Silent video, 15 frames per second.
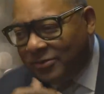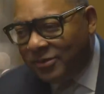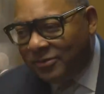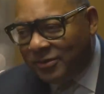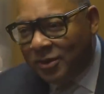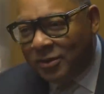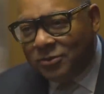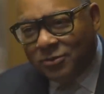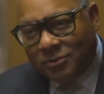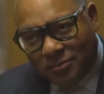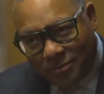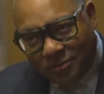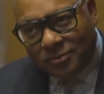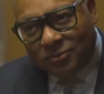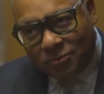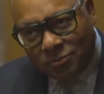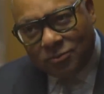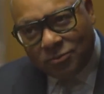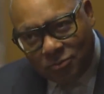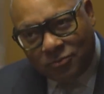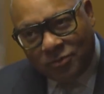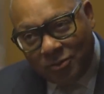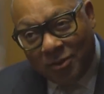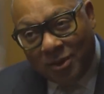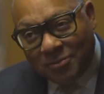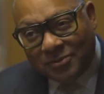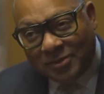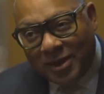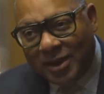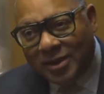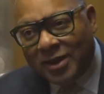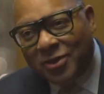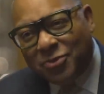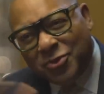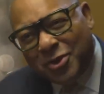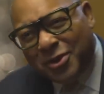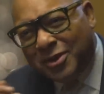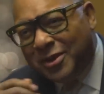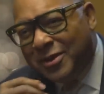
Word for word: she said, You see what I'm saying? I thought,